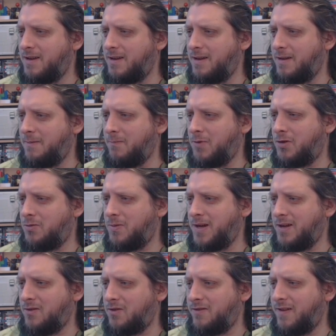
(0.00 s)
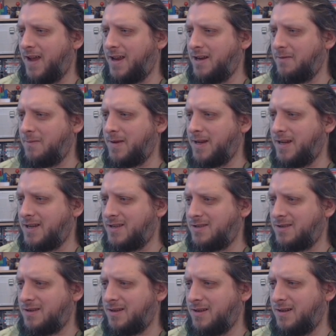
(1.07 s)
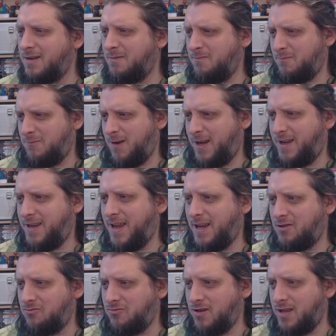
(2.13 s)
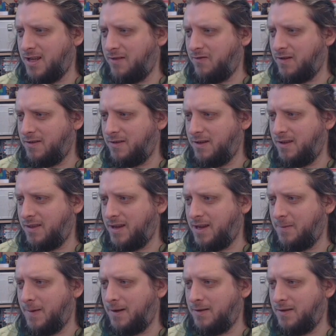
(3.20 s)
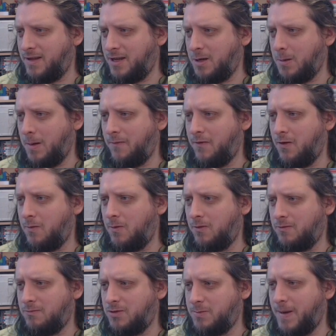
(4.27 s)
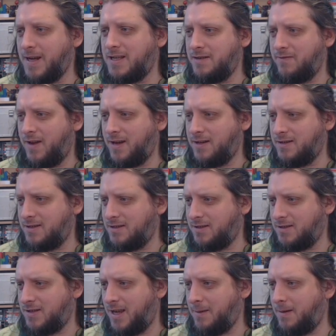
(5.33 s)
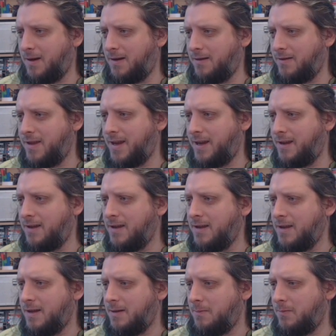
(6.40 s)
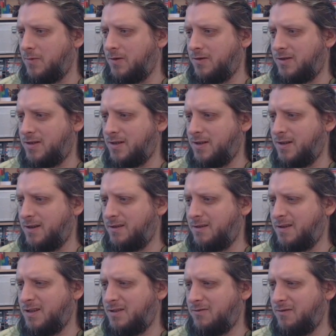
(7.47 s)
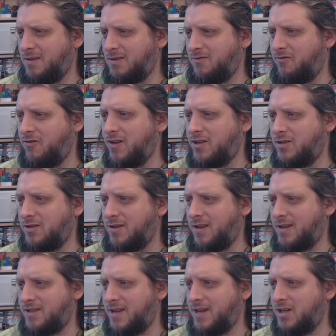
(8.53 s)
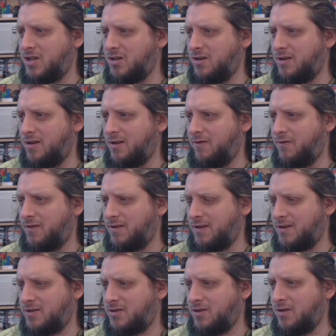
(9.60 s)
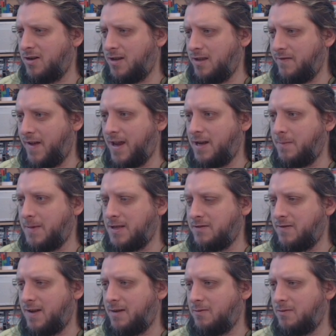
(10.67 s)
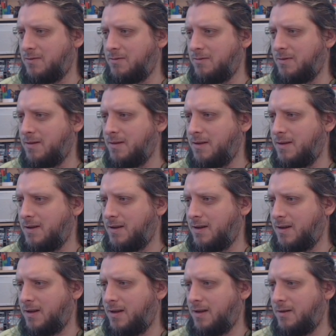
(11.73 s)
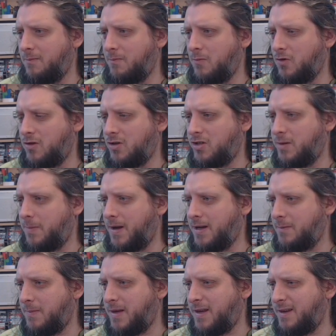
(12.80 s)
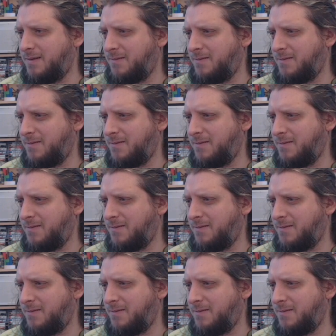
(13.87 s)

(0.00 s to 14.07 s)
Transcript: in between other enemies. I guess, really, if you think about it, the UFO on Space Invaders is the same kind of thing. But this visualization of a circle of enemies around a mothership enemy